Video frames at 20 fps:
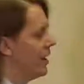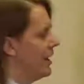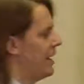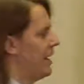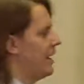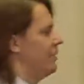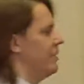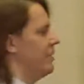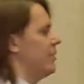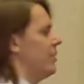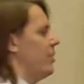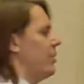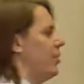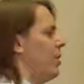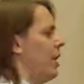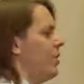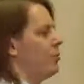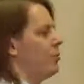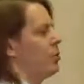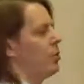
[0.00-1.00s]
and if it's to the
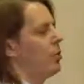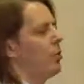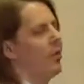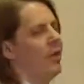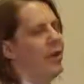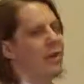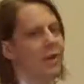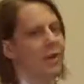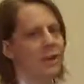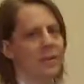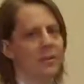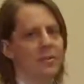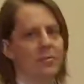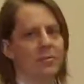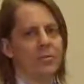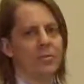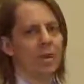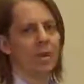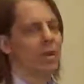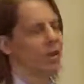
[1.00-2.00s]
left, we'll call that negative.
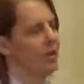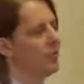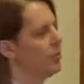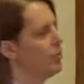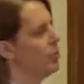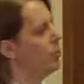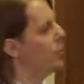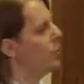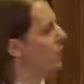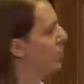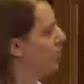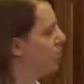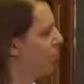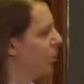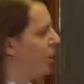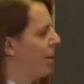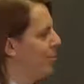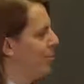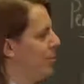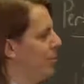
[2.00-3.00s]
So in a
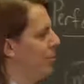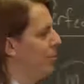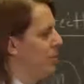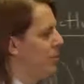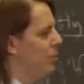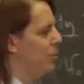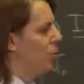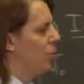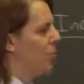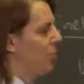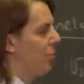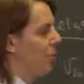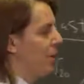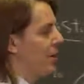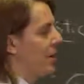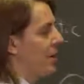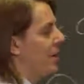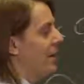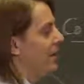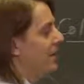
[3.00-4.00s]
problem, when you go
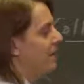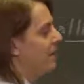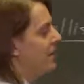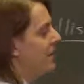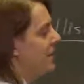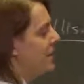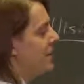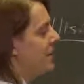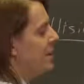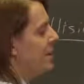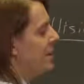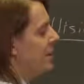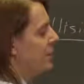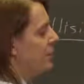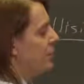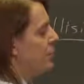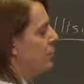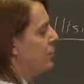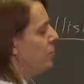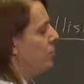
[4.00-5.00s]
plugging in
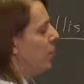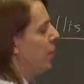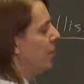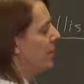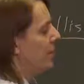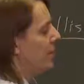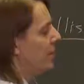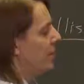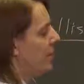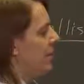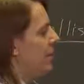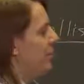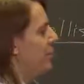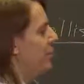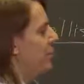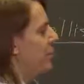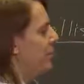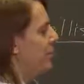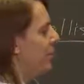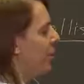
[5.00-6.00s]
v2 naught, you
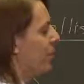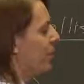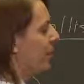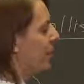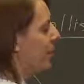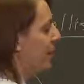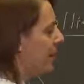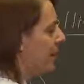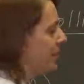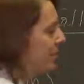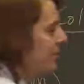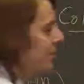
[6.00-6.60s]
need to plug in a negative